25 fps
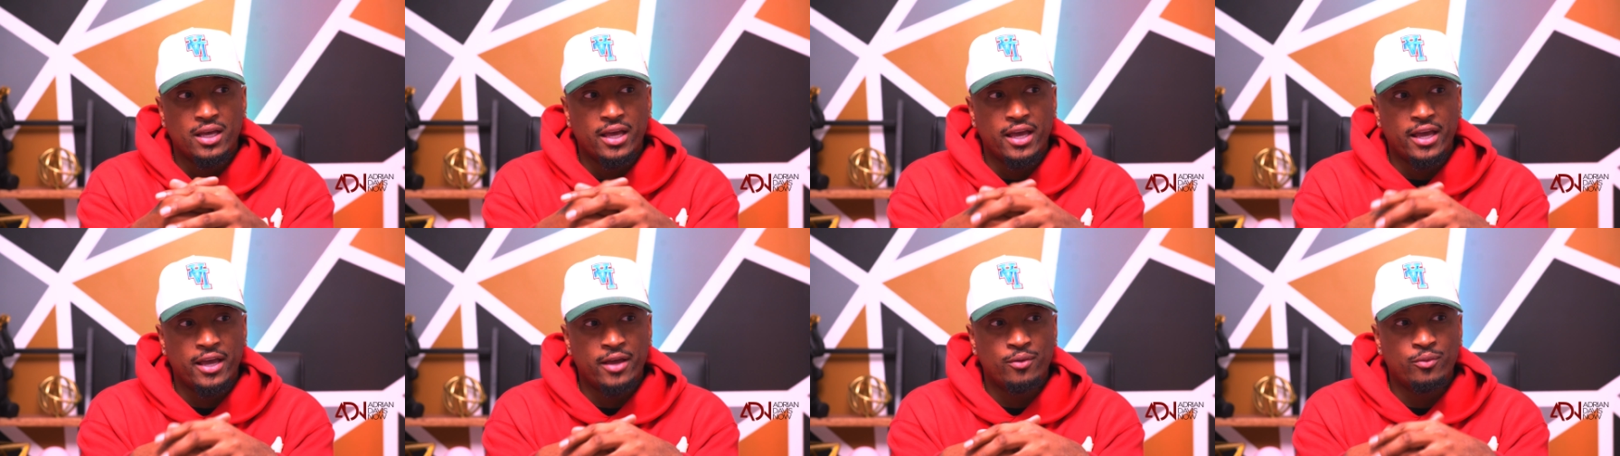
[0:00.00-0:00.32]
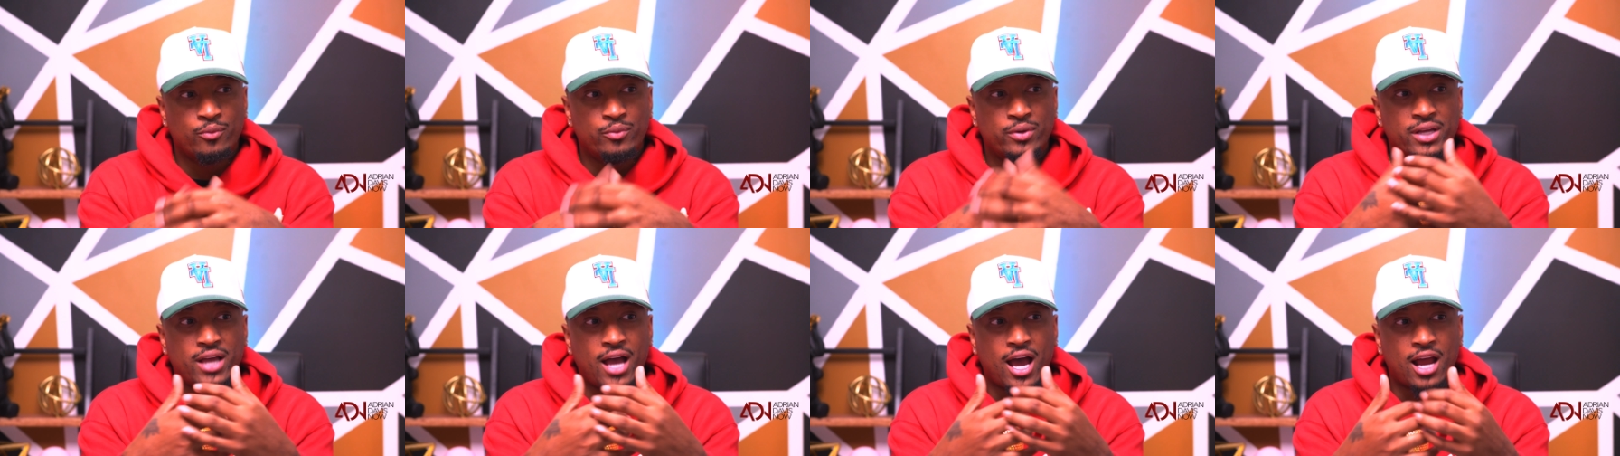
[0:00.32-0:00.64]

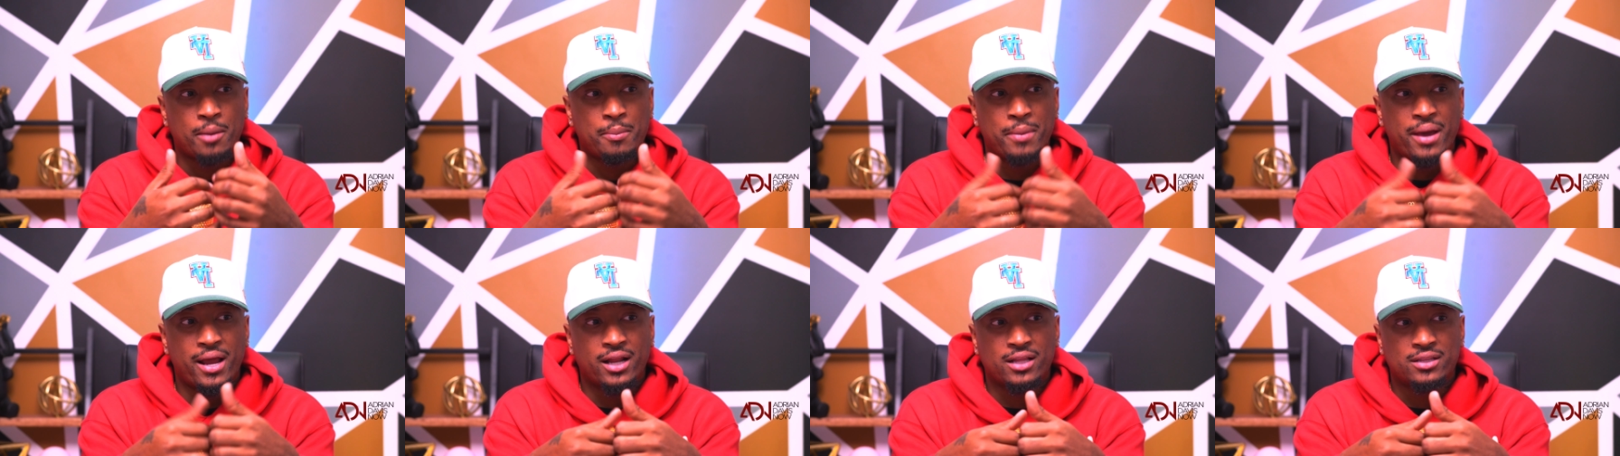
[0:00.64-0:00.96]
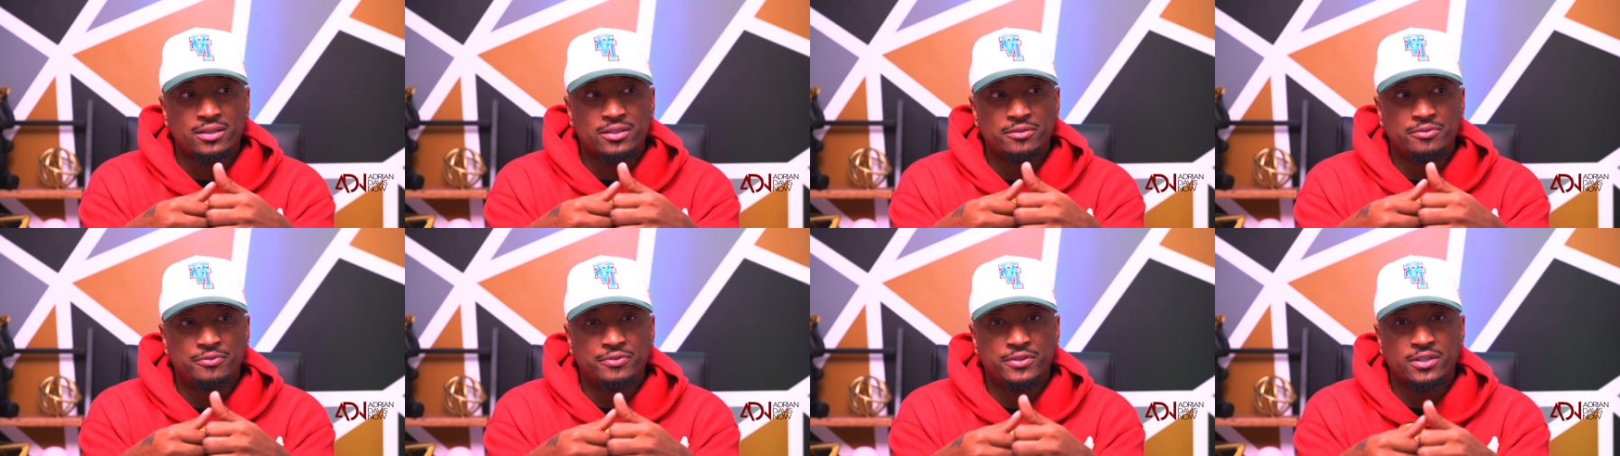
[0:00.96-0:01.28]
And we
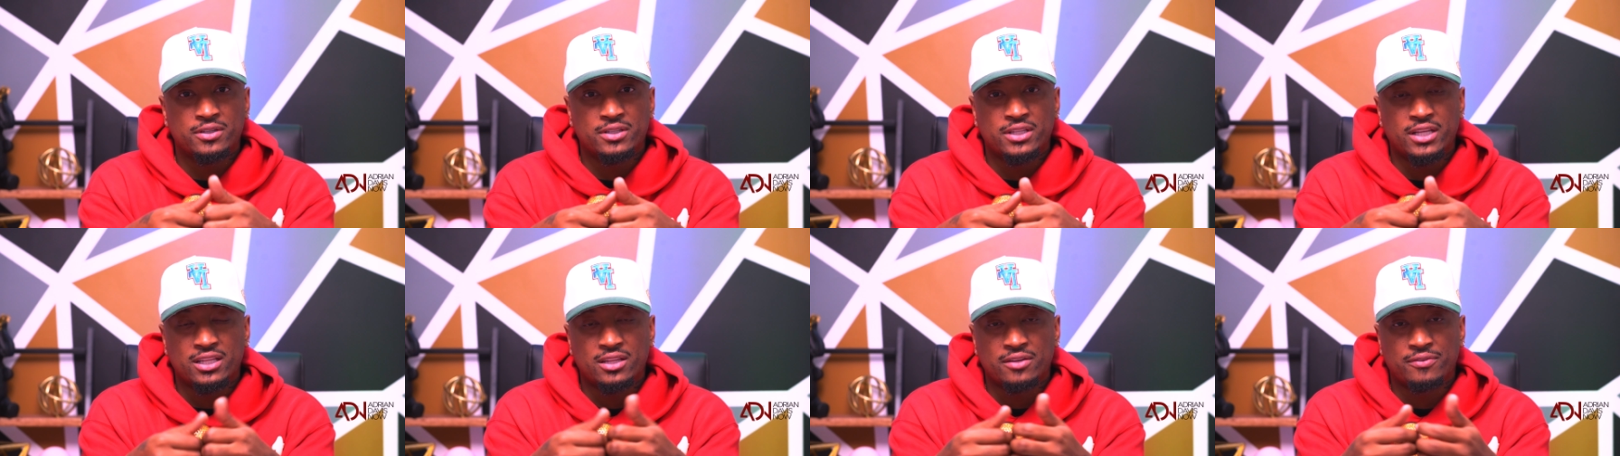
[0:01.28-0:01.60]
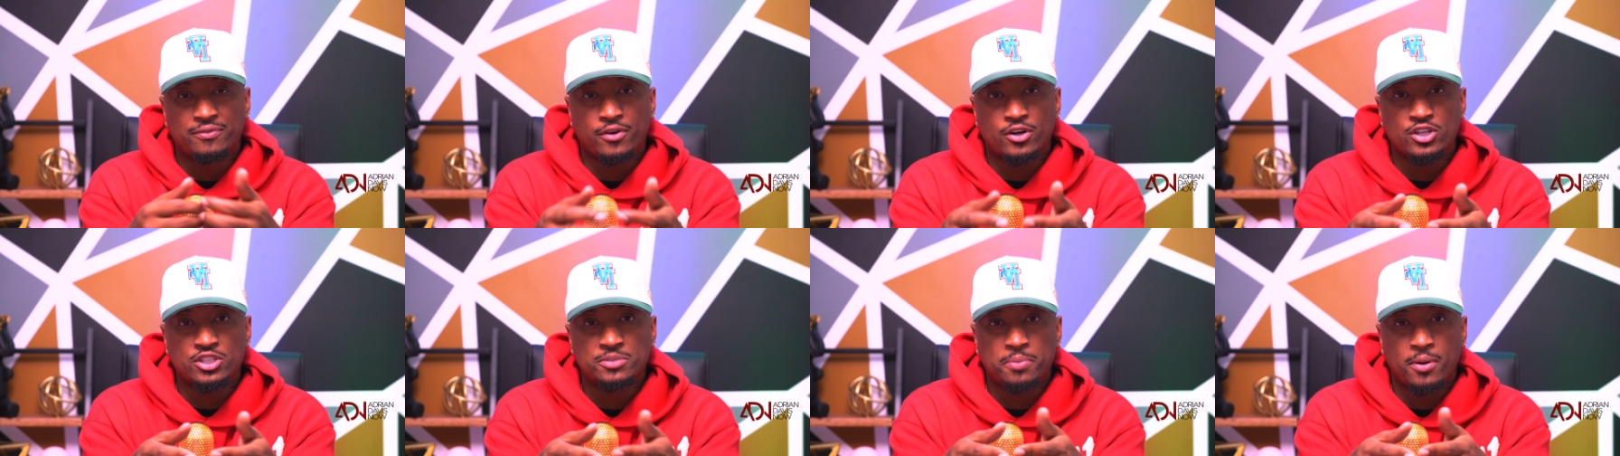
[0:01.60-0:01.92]
automatically feel that the
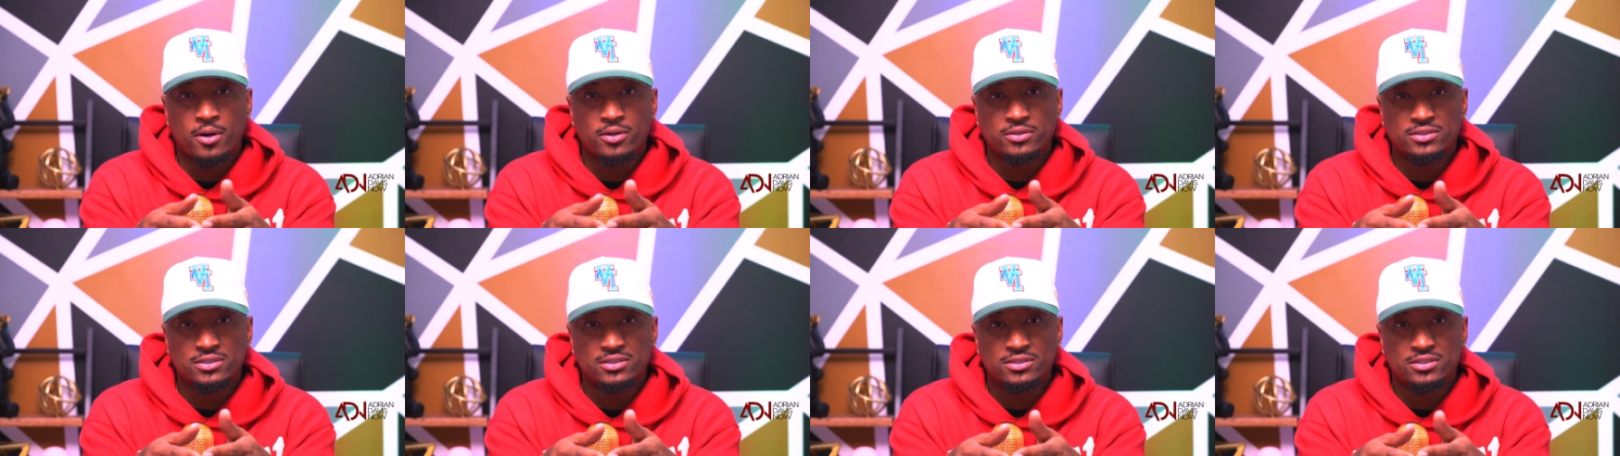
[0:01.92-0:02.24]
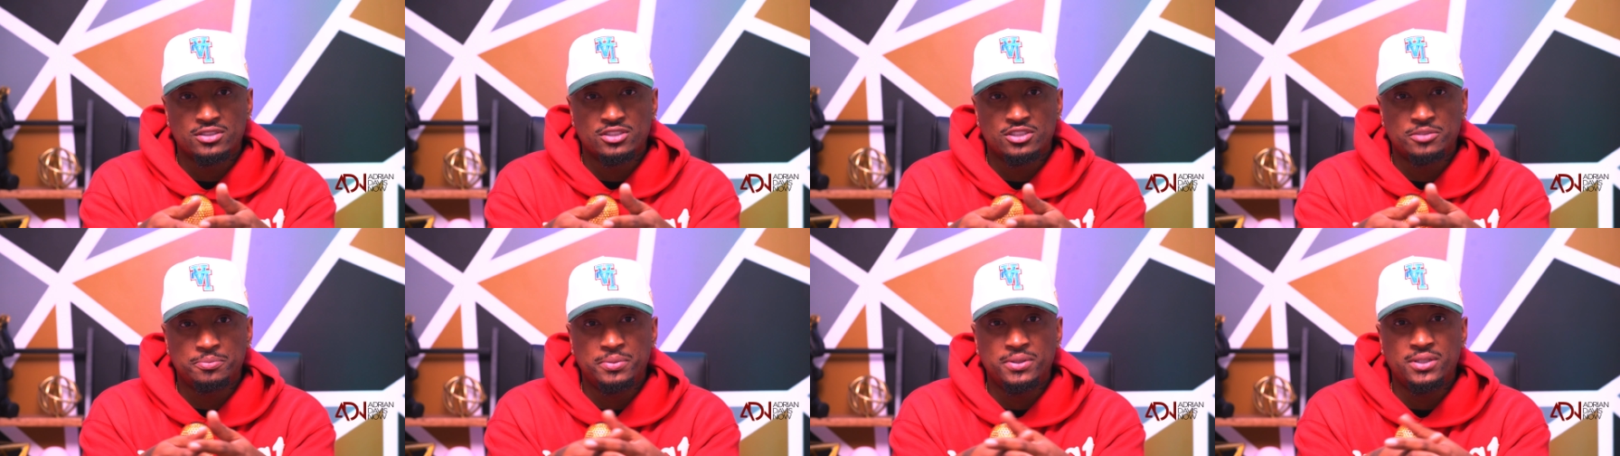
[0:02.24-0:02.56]
first person
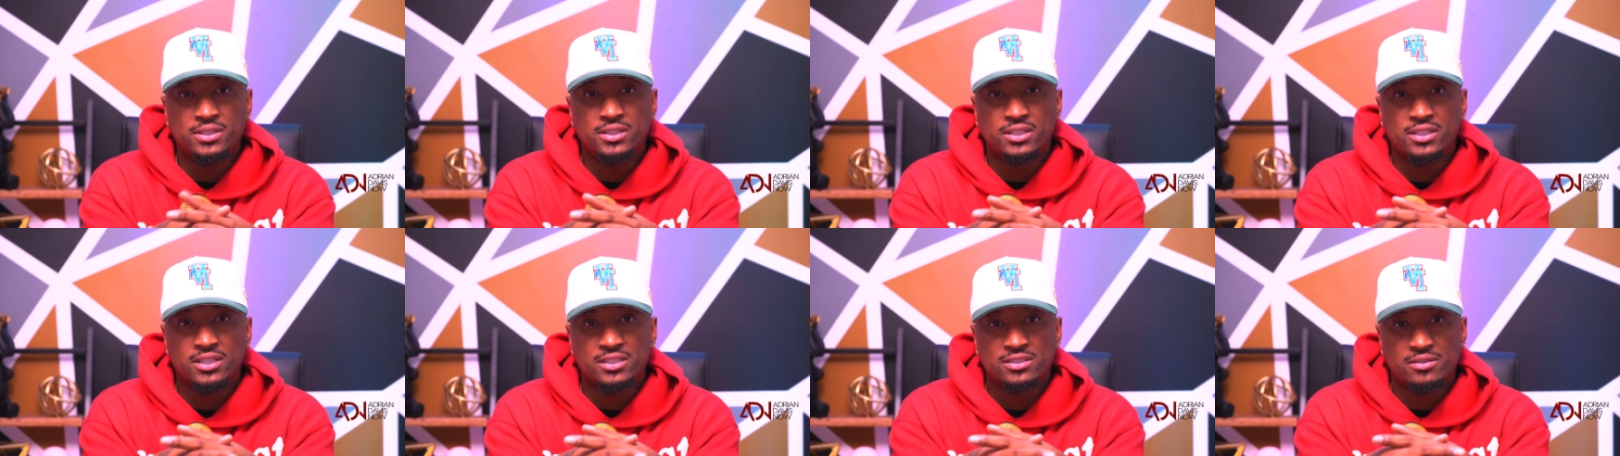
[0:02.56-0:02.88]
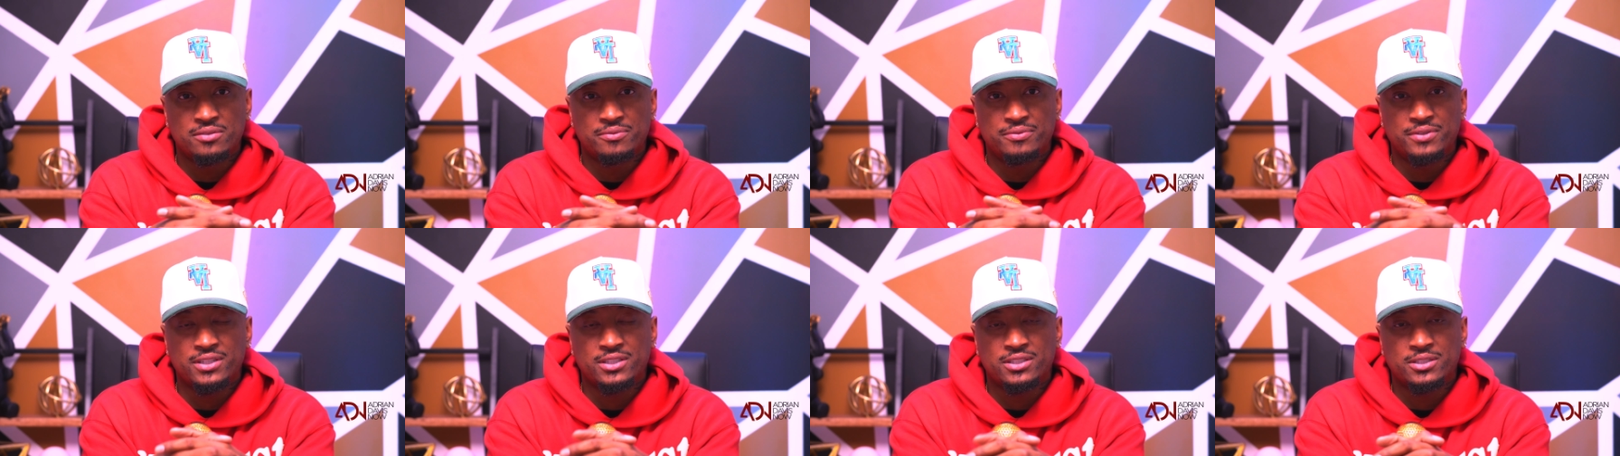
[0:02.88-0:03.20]
to speak is
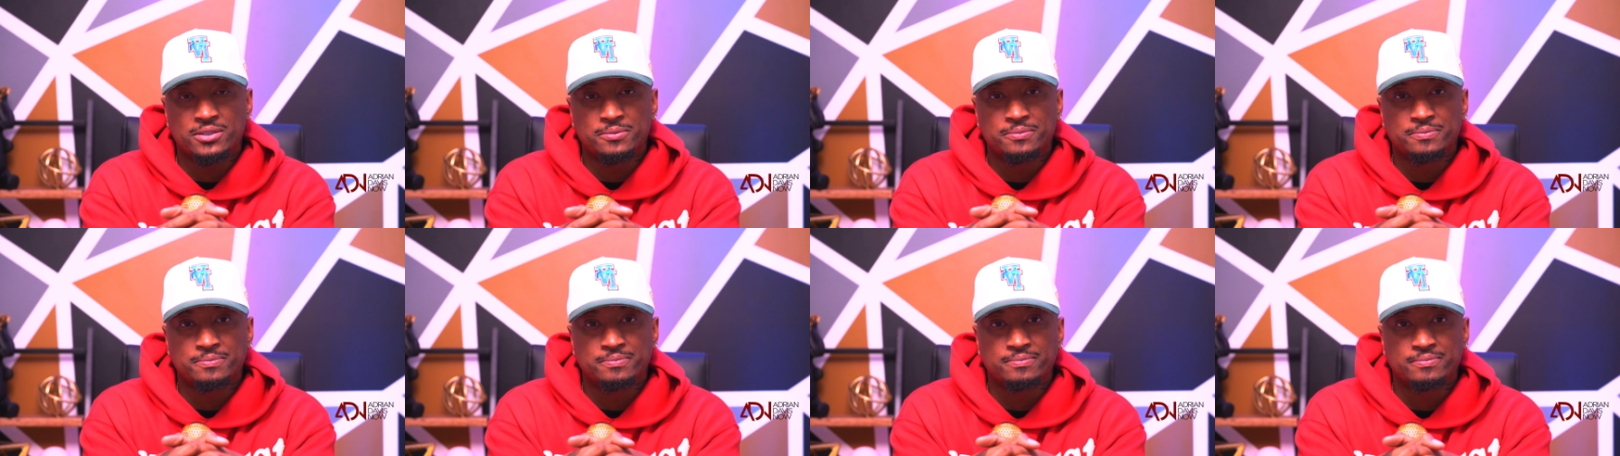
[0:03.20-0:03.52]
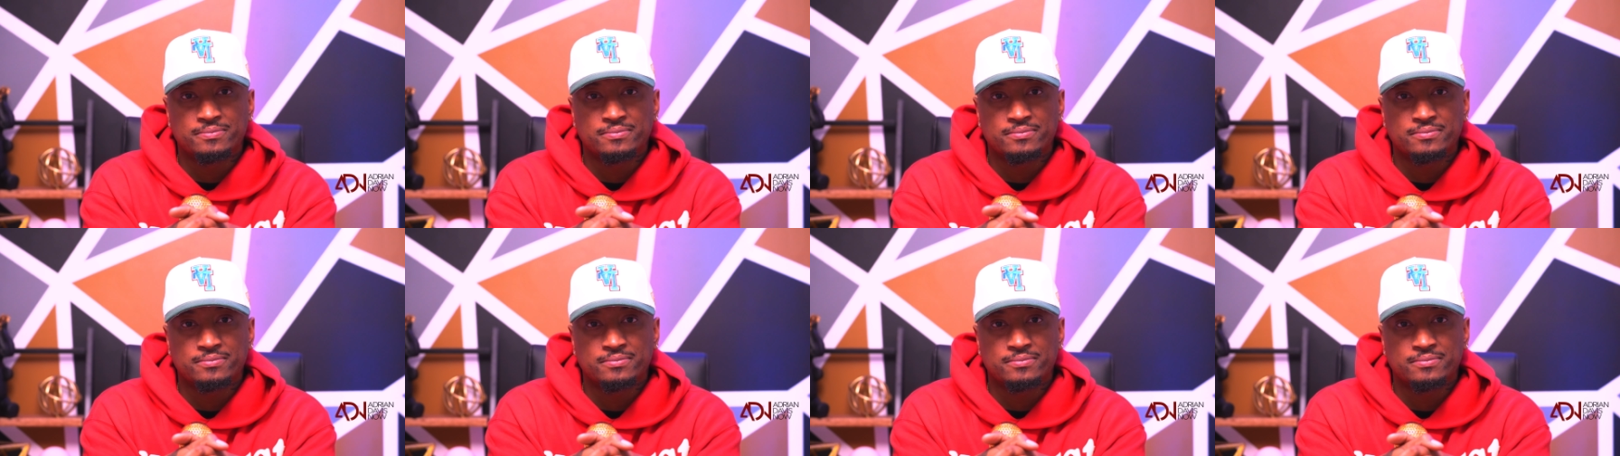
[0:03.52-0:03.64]
the victim.